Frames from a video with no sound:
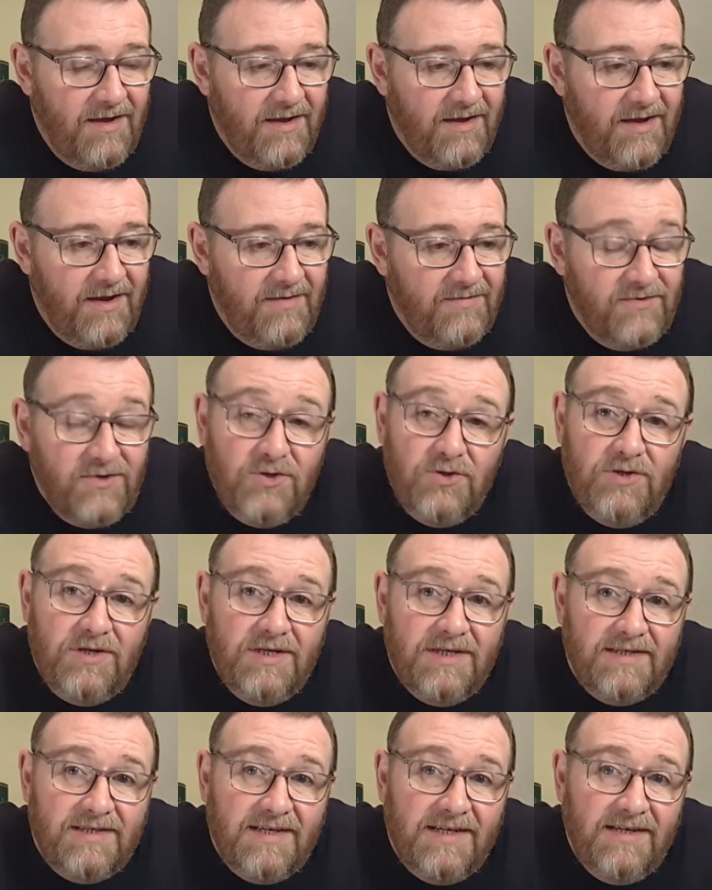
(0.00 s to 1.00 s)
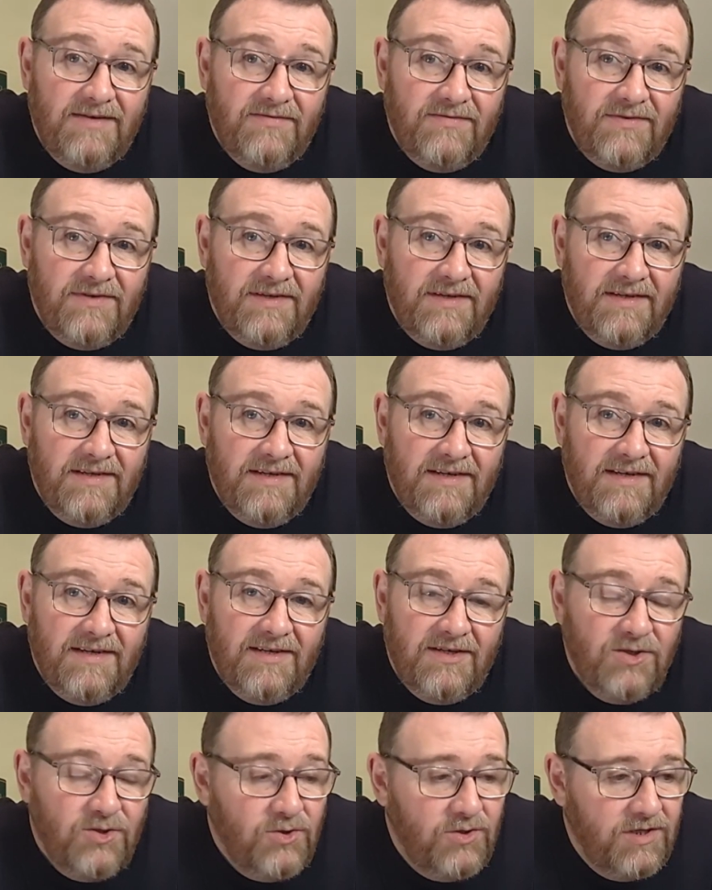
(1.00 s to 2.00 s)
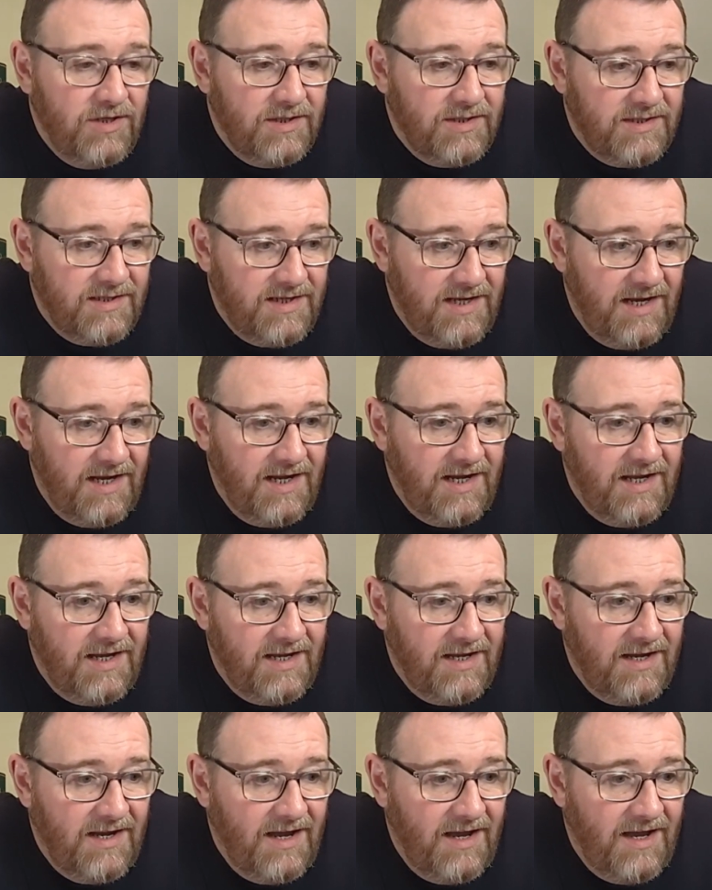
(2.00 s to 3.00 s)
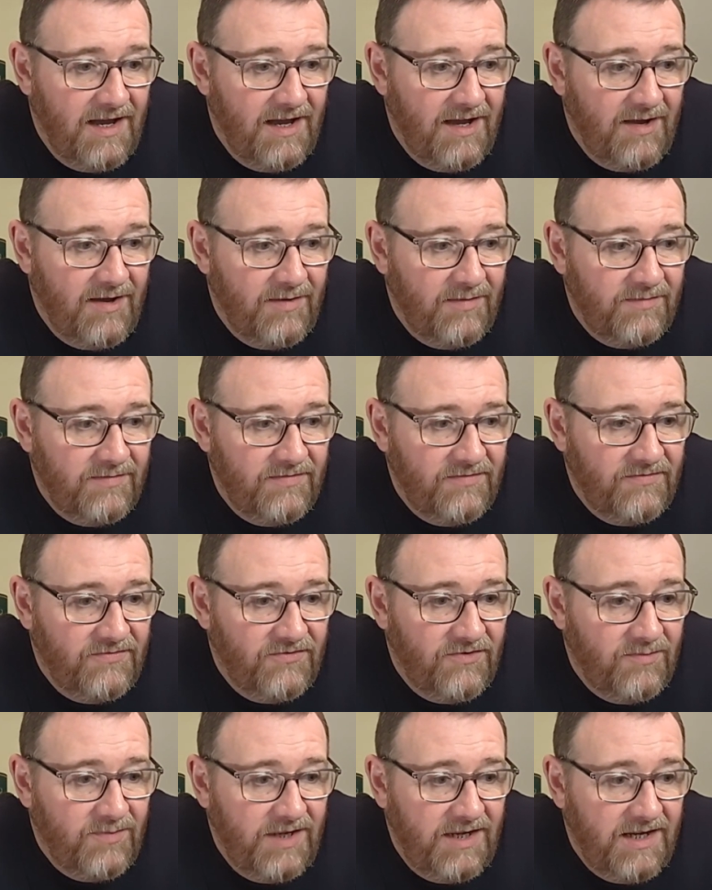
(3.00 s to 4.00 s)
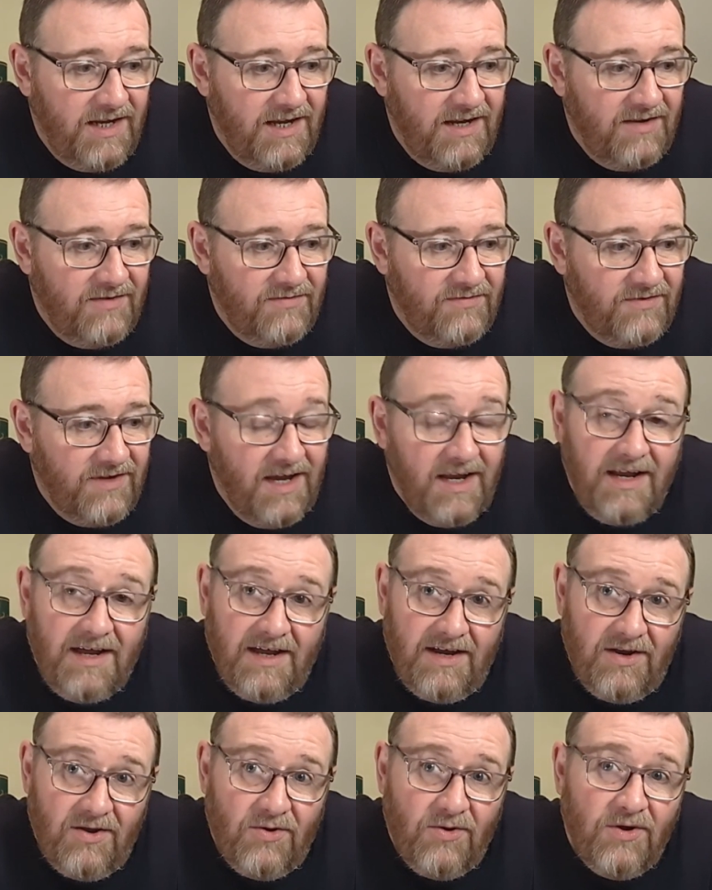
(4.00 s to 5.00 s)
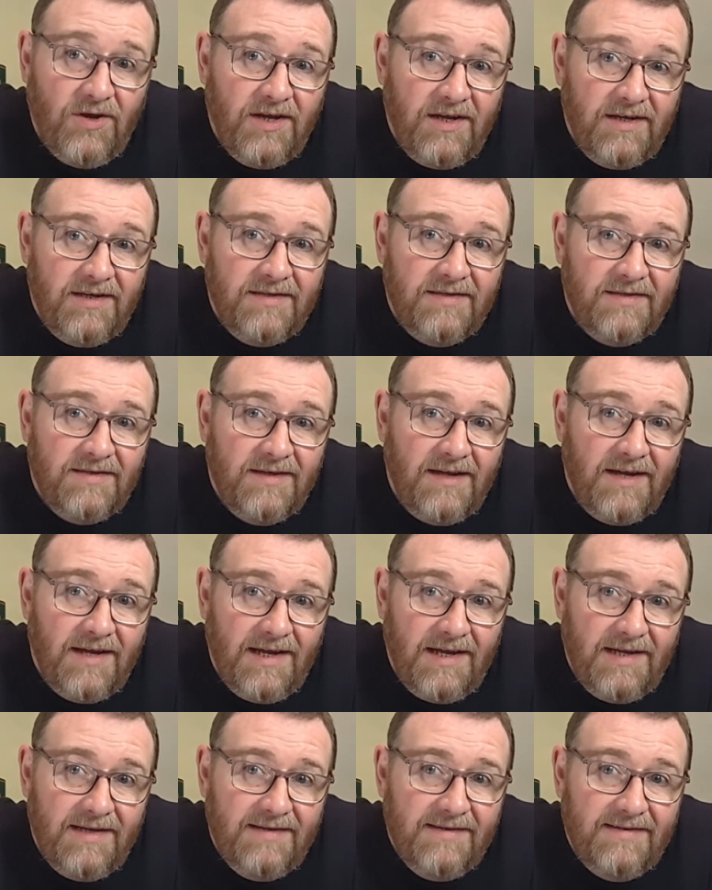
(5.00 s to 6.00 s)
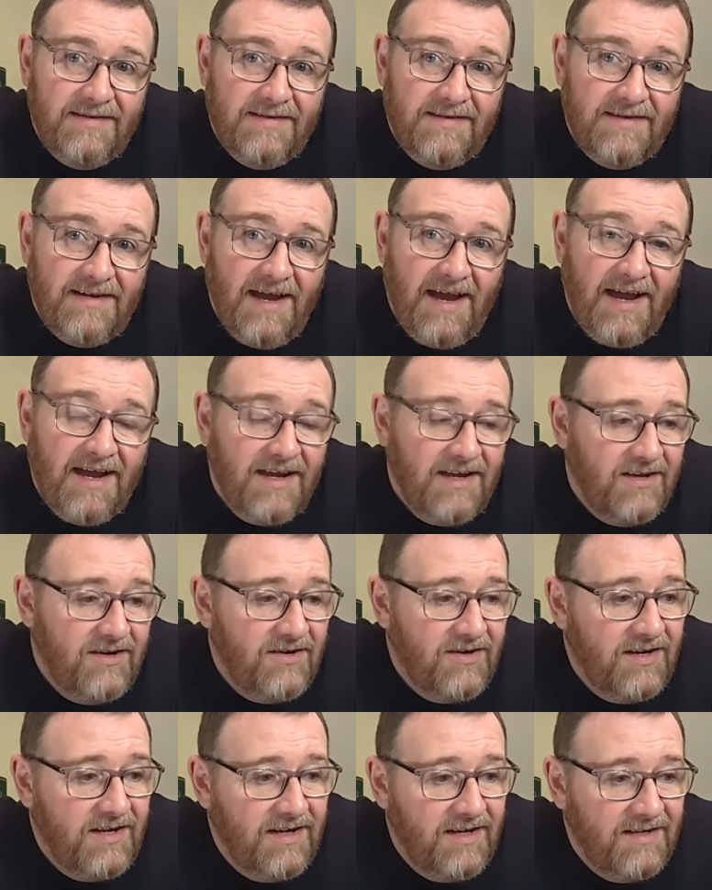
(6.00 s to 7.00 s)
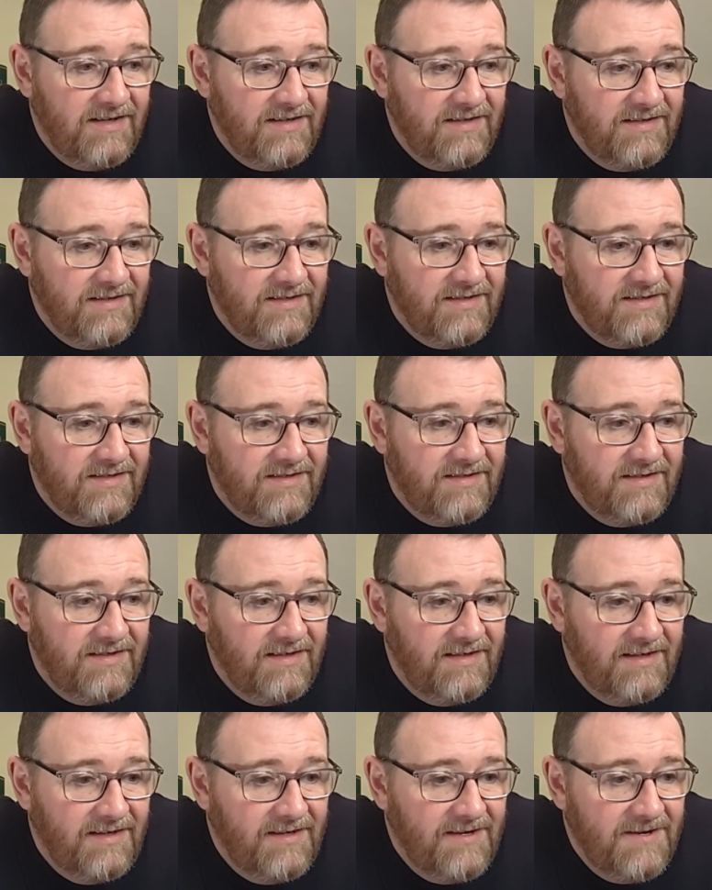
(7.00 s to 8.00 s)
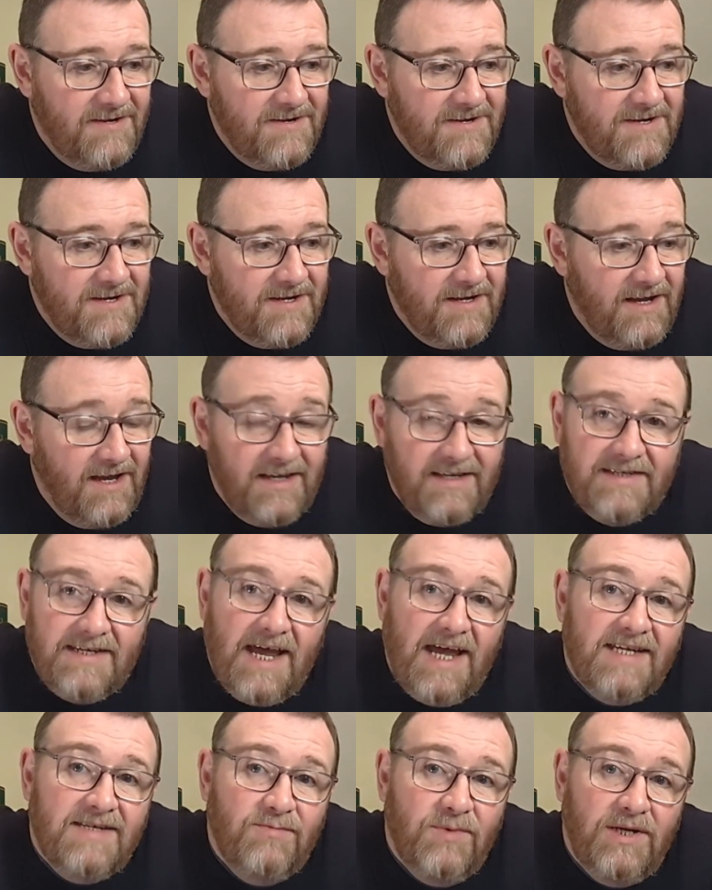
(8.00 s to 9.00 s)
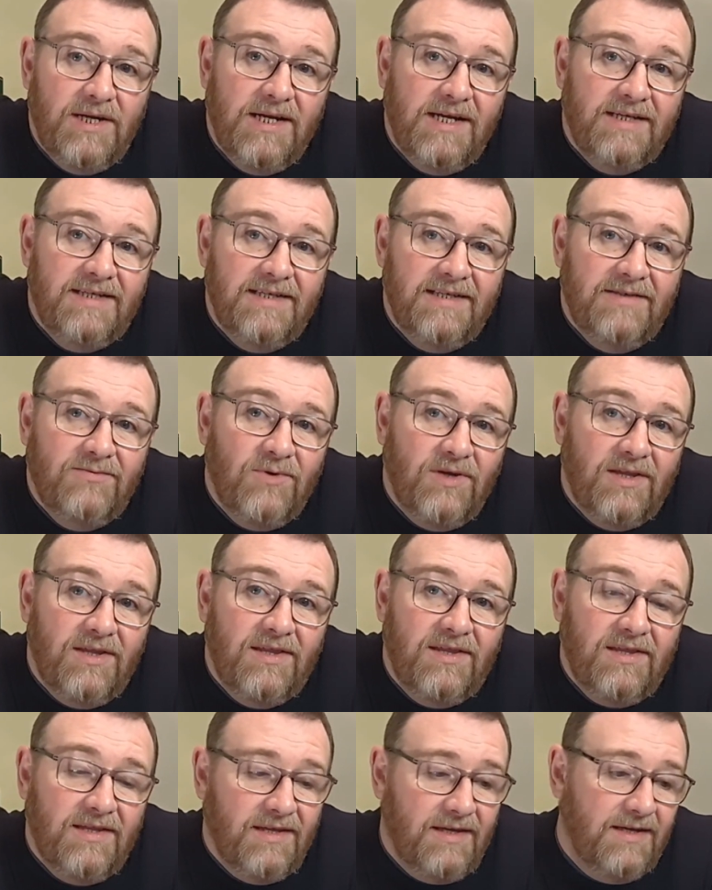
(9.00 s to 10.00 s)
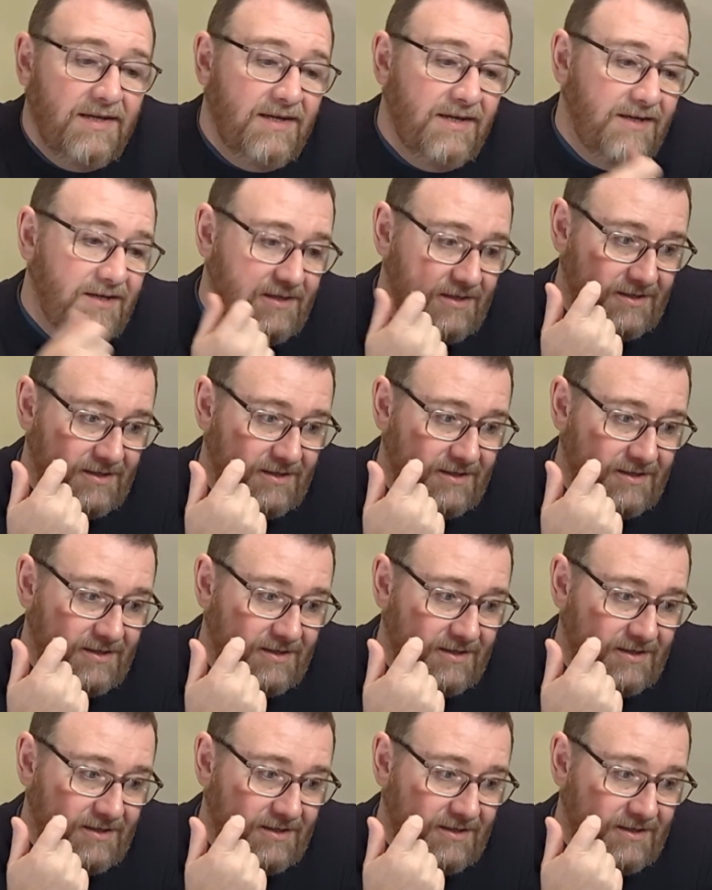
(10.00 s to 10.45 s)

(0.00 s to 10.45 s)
kind of New Year's Eve and New Year's Day, for me kind of getting annoyed and angry and just exasperated with the